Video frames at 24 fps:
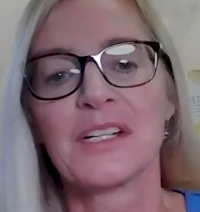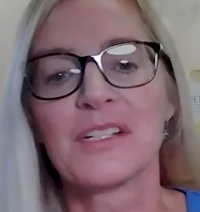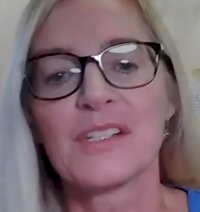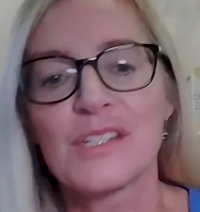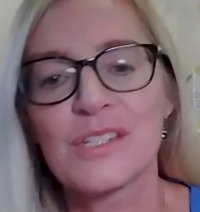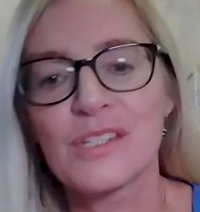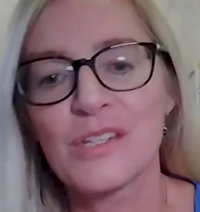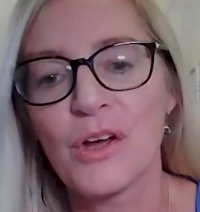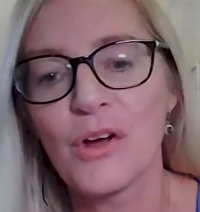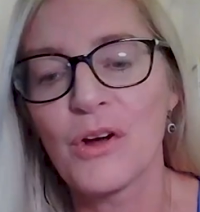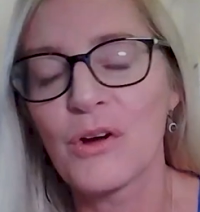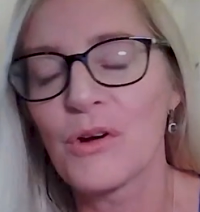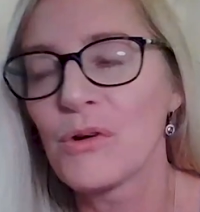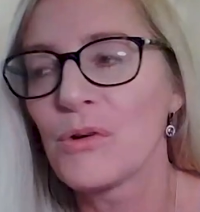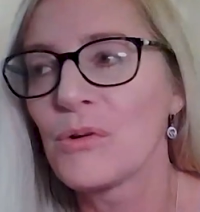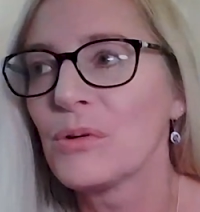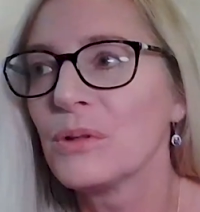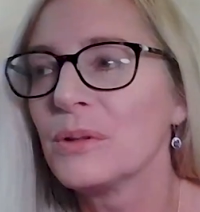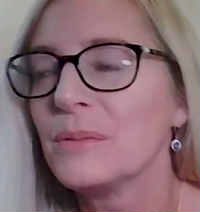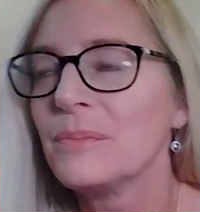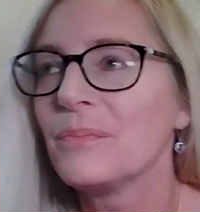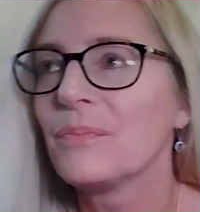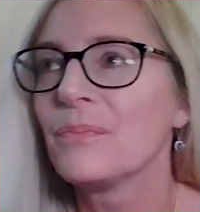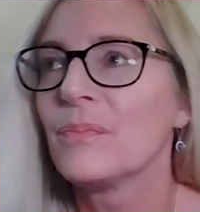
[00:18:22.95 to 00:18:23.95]

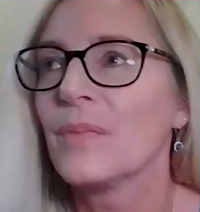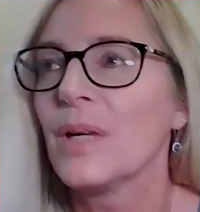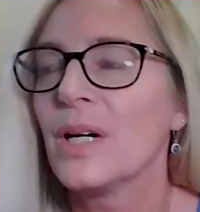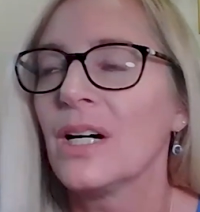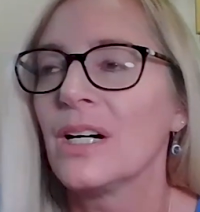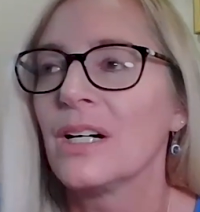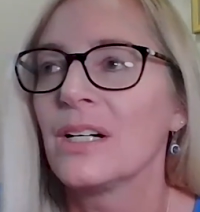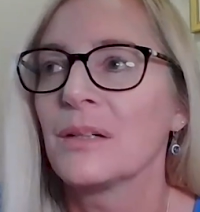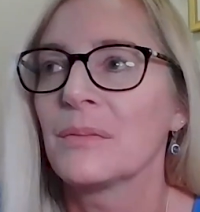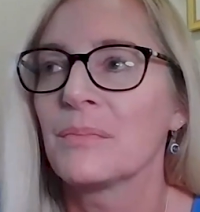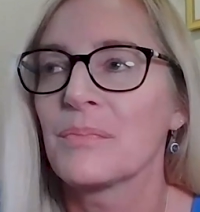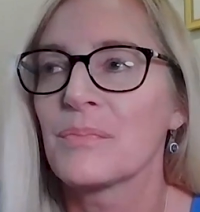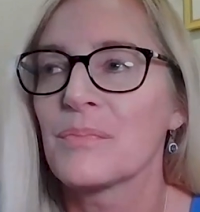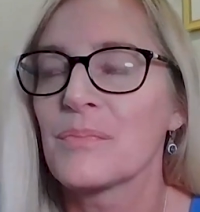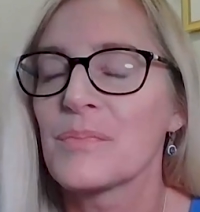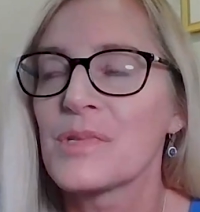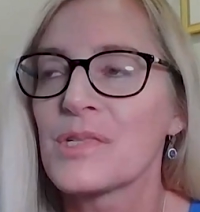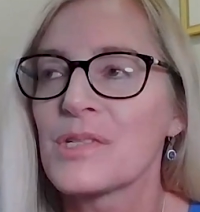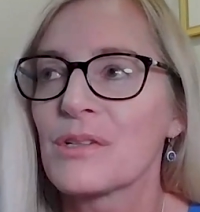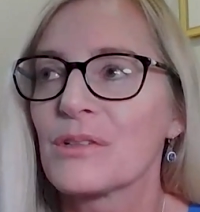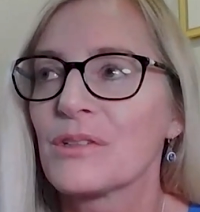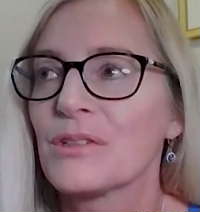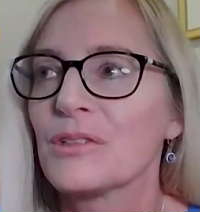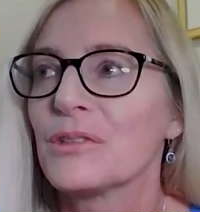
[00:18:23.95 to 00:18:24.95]
So
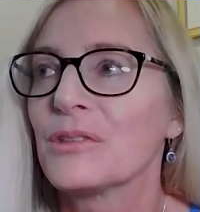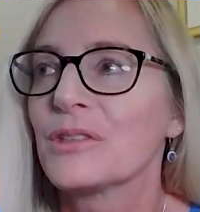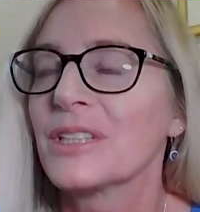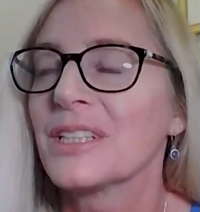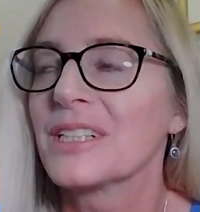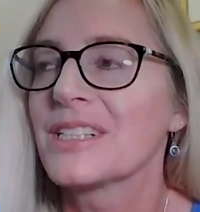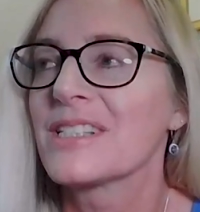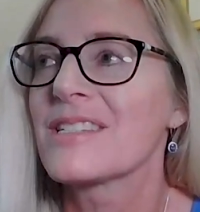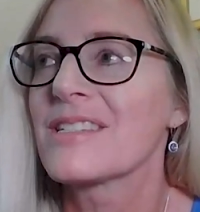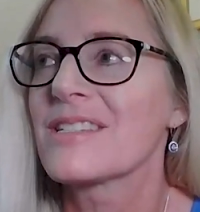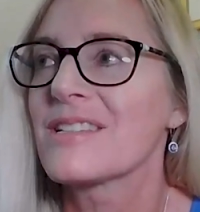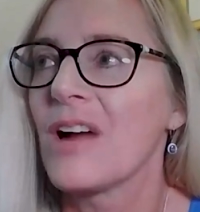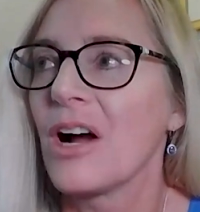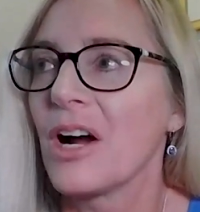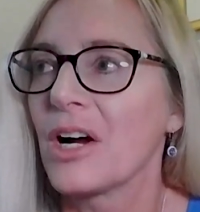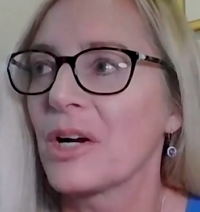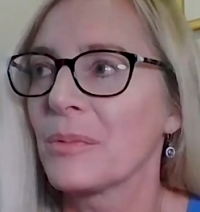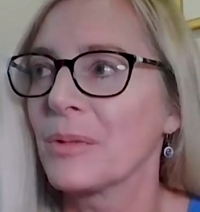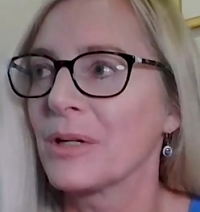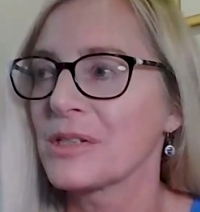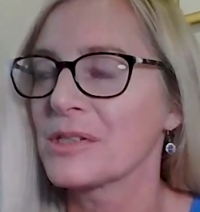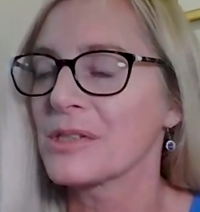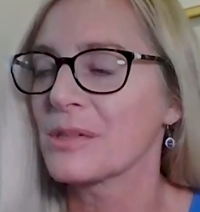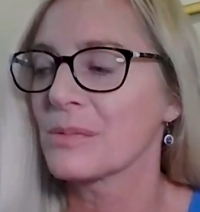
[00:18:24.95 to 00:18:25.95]
let's
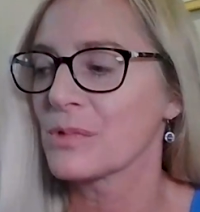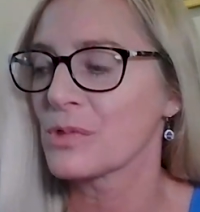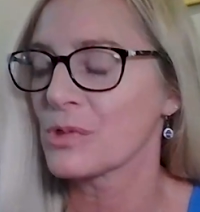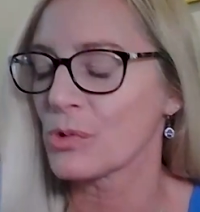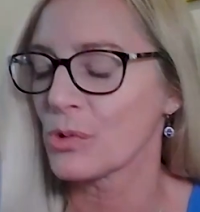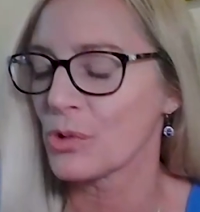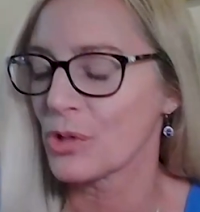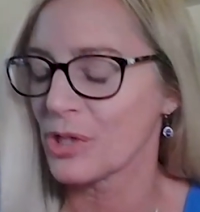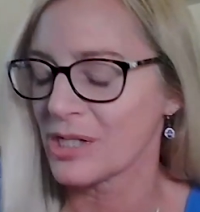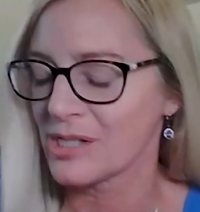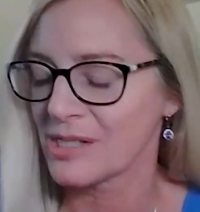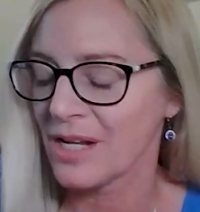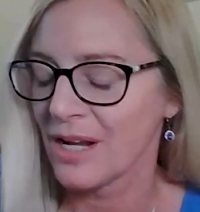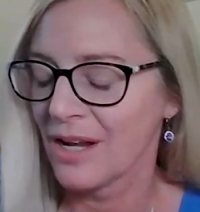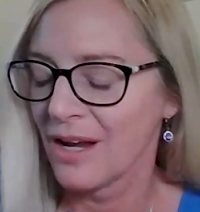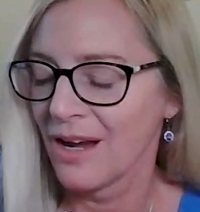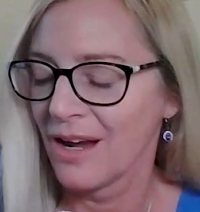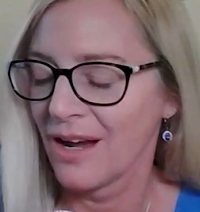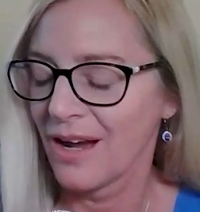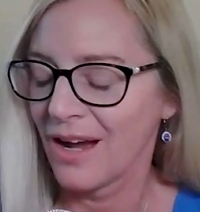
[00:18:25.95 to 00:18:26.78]
talk about some stories.